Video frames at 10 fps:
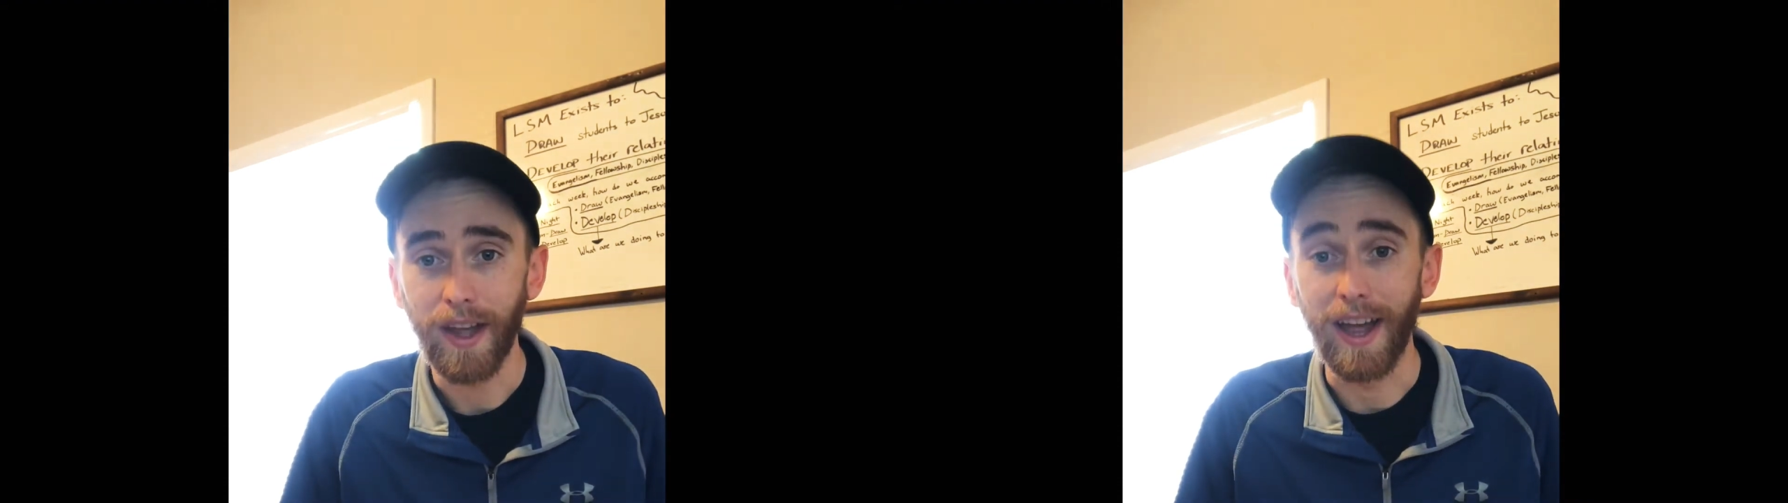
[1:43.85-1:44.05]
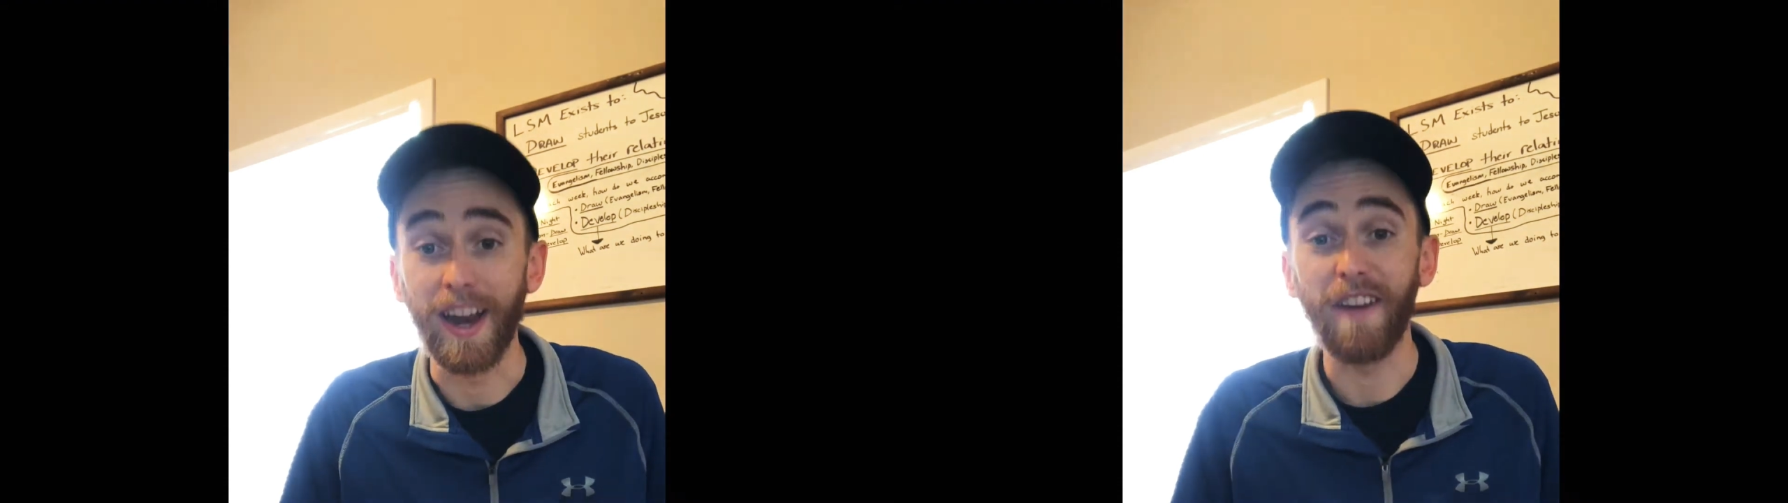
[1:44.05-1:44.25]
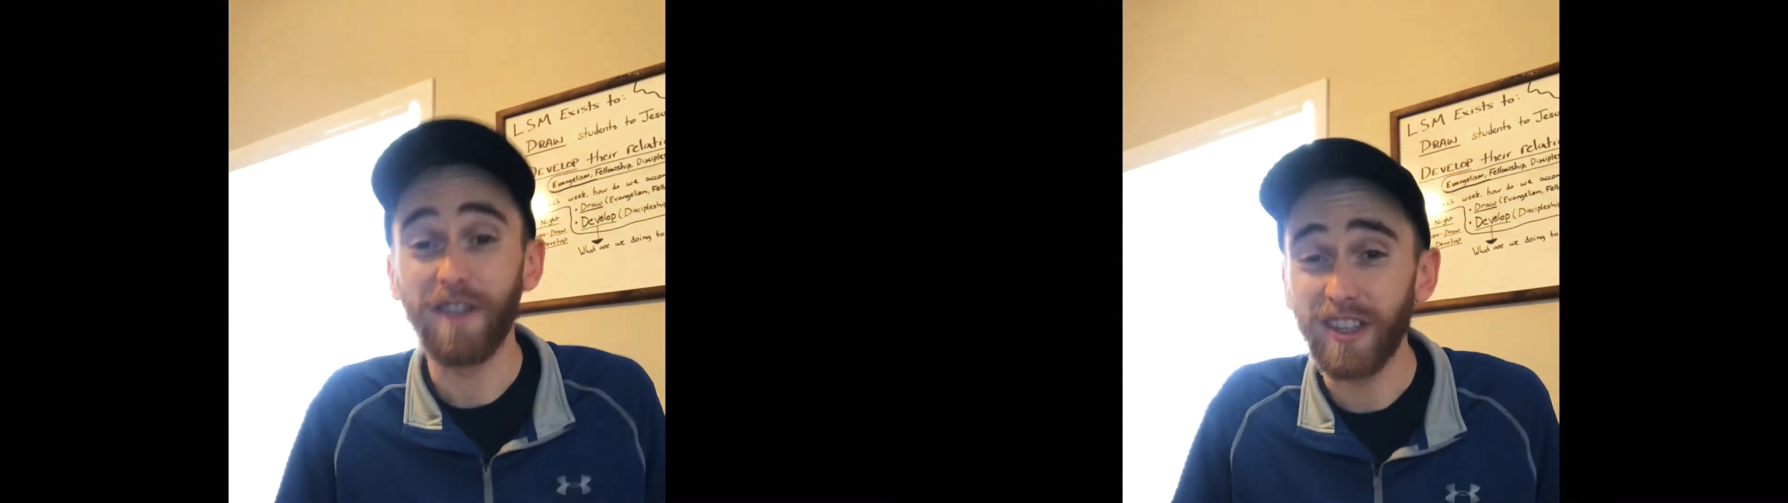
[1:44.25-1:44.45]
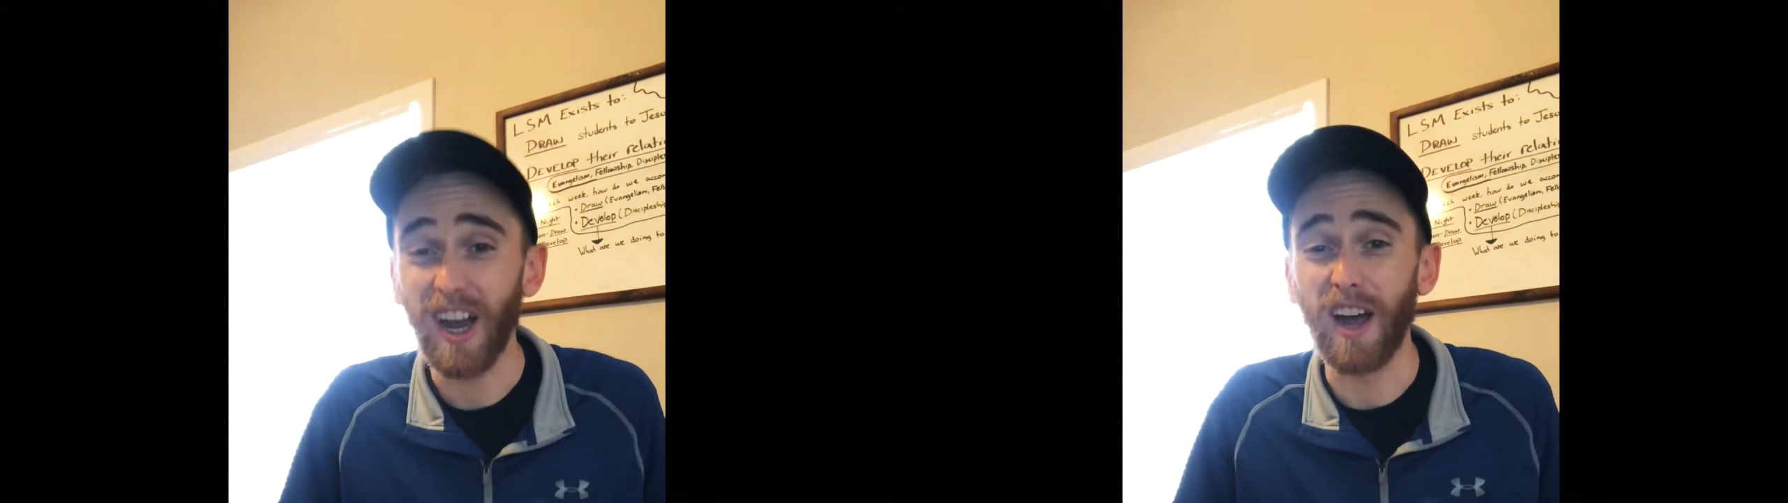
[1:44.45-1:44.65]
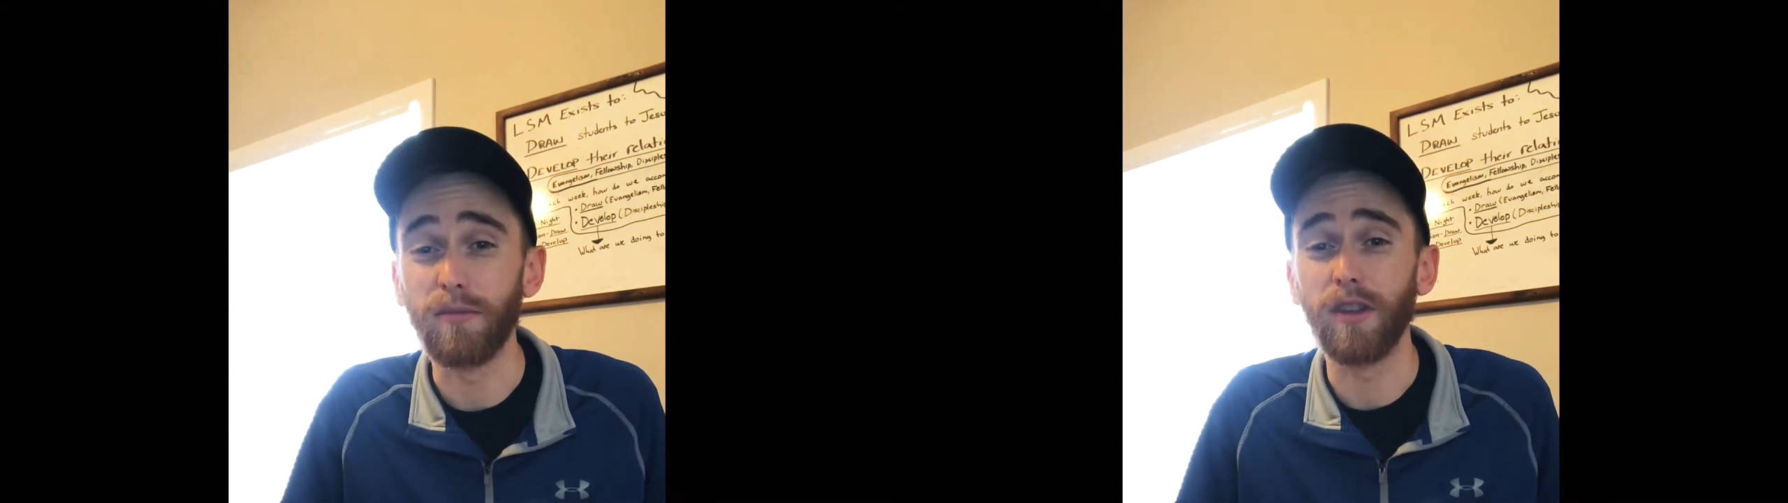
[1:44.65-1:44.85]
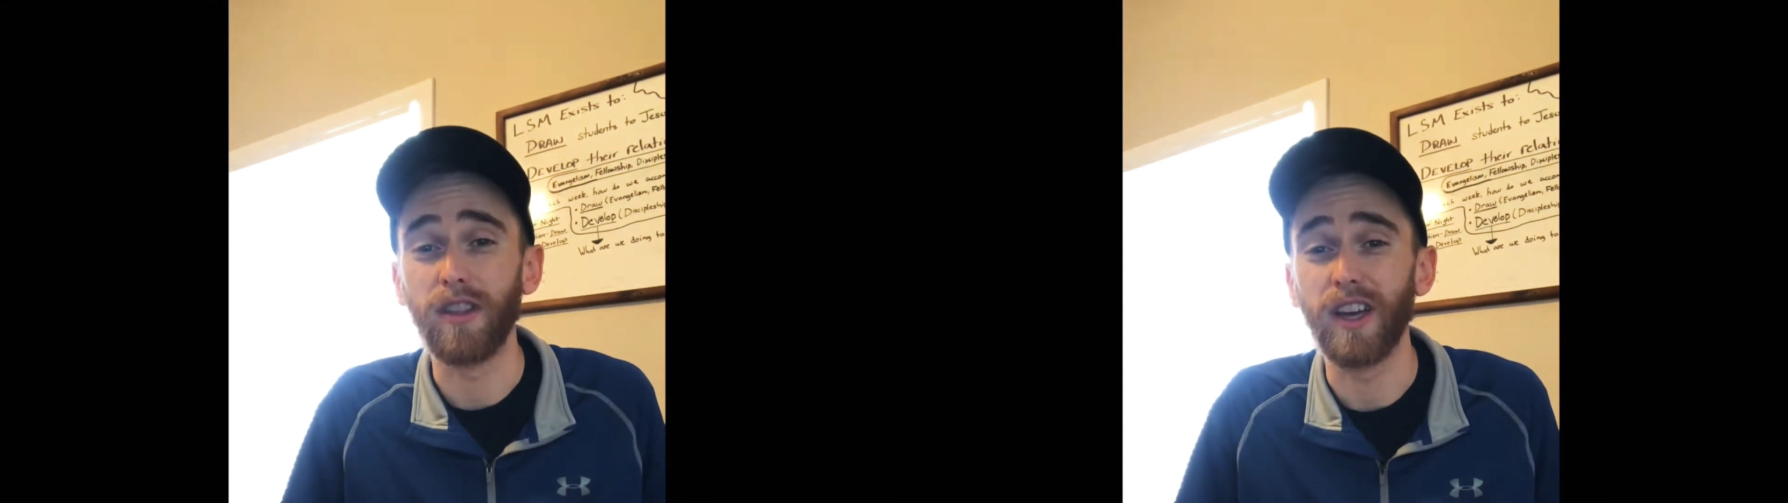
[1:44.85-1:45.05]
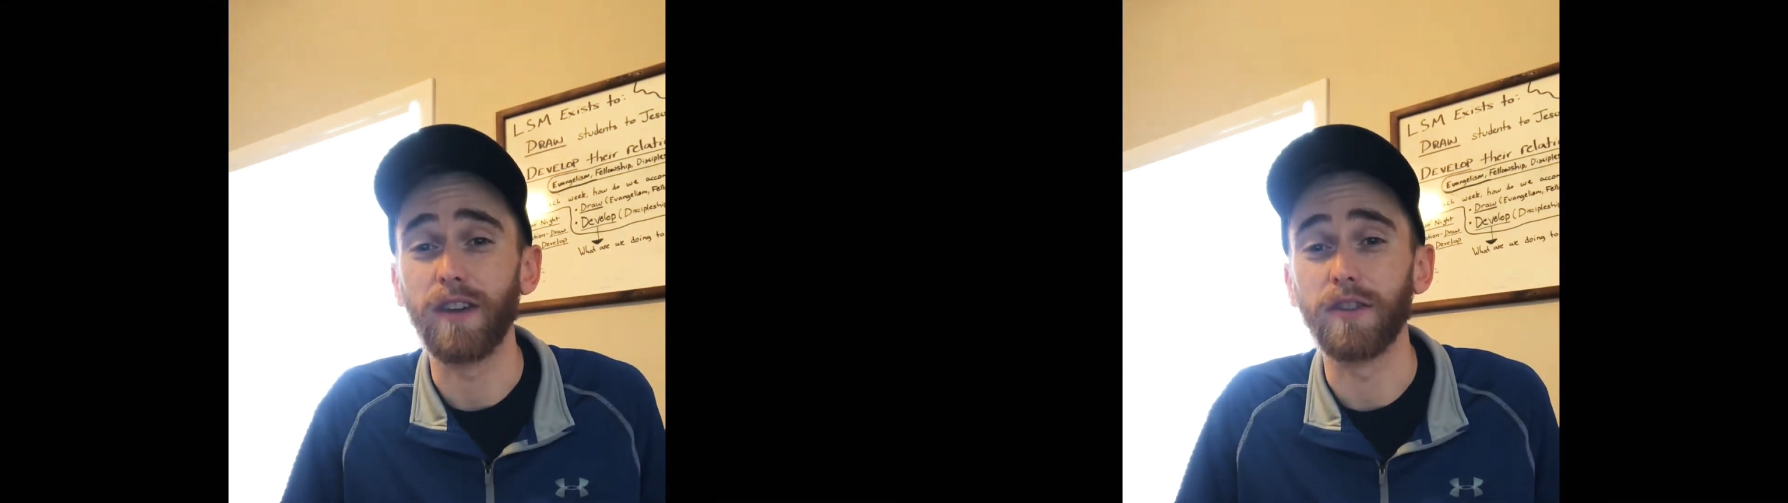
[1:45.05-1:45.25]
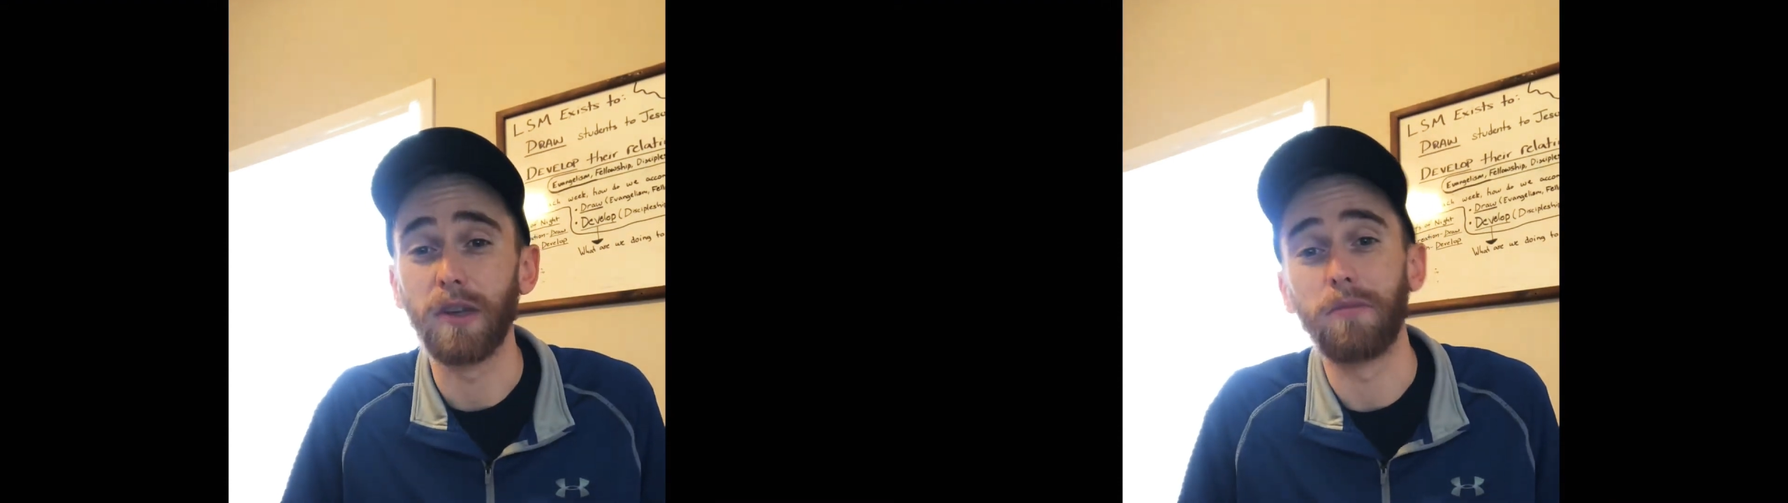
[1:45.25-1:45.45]
And every time you think
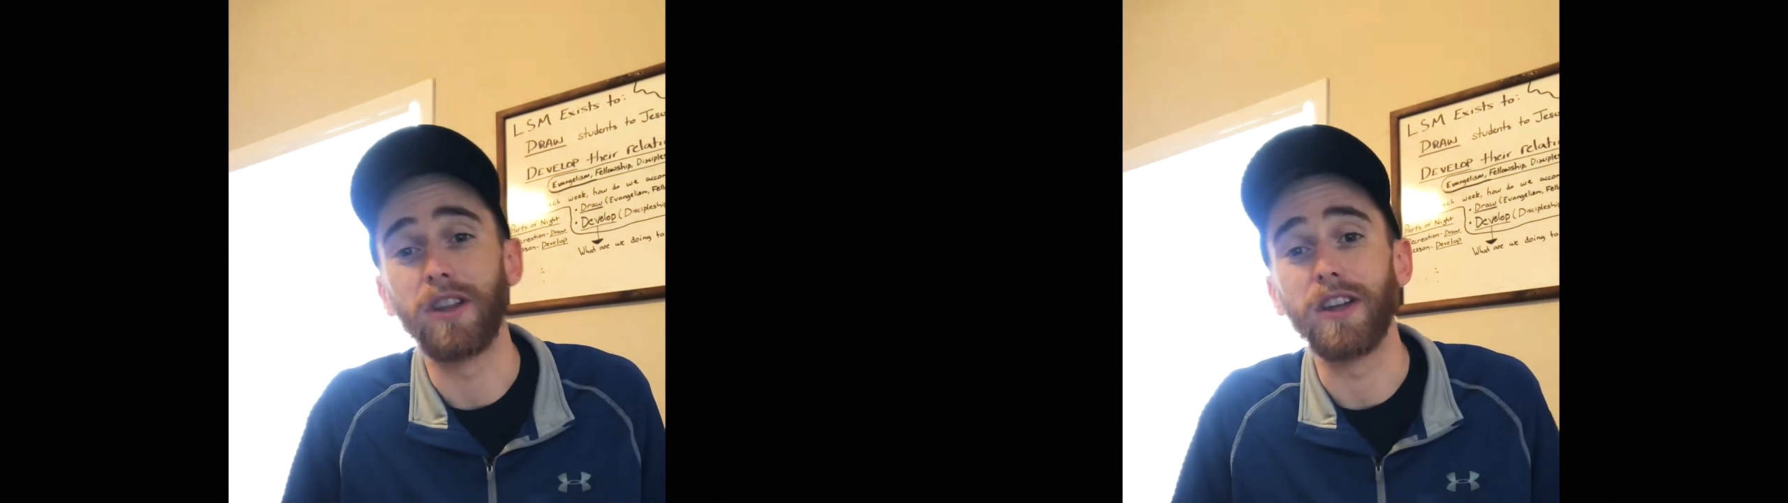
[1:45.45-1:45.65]
of something